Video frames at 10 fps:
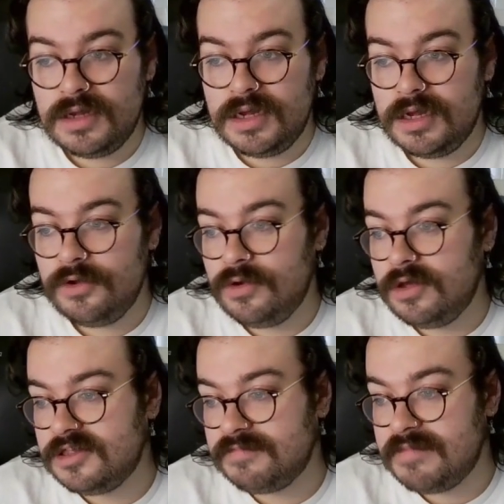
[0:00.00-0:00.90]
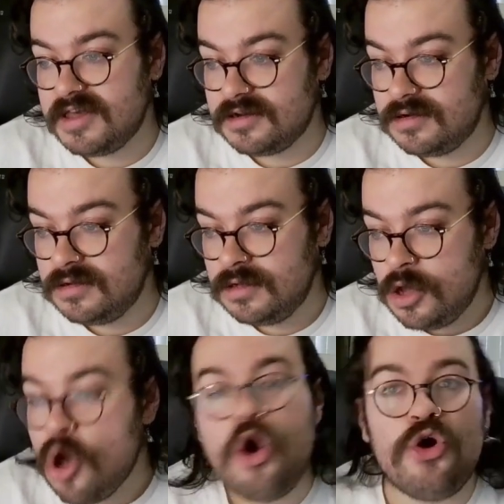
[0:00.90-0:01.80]
Uh, who else is missing?
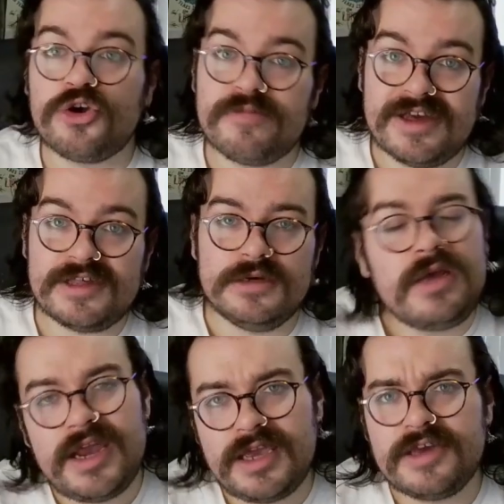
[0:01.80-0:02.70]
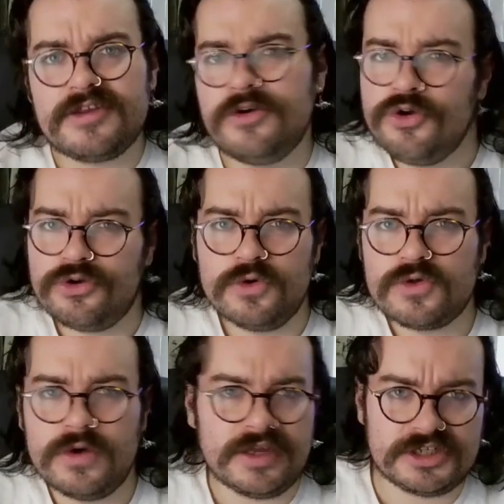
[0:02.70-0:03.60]
Hook's missing. Eddie Kingston or Hook? No
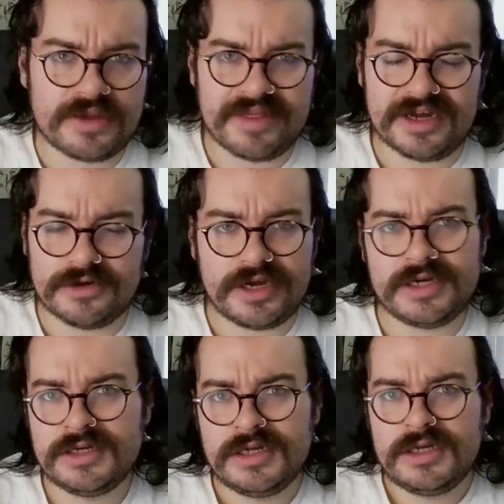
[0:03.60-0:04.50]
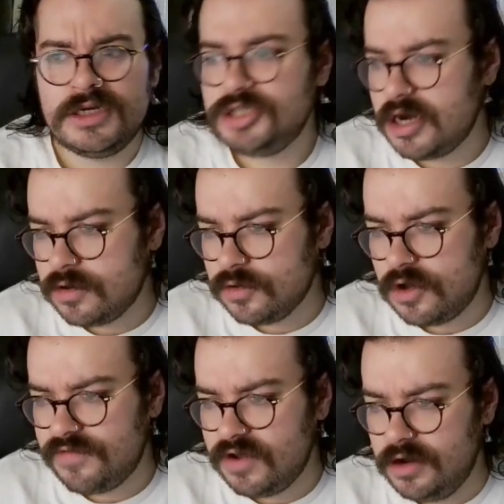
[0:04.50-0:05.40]
story. Just give me that, okay? Jericho's
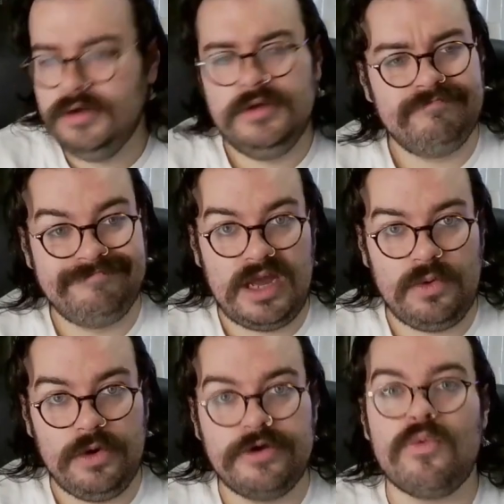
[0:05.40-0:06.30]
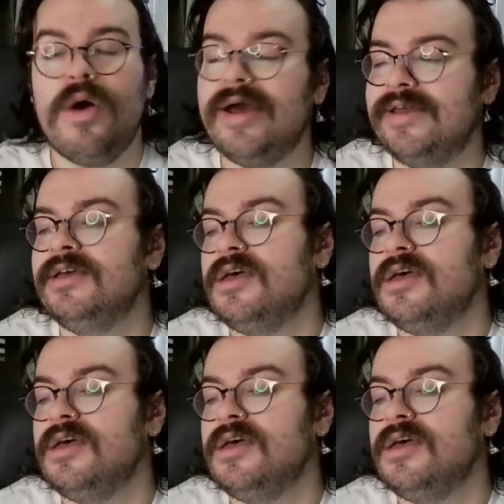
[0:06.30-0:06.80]
off here. Hmm, I wonder why.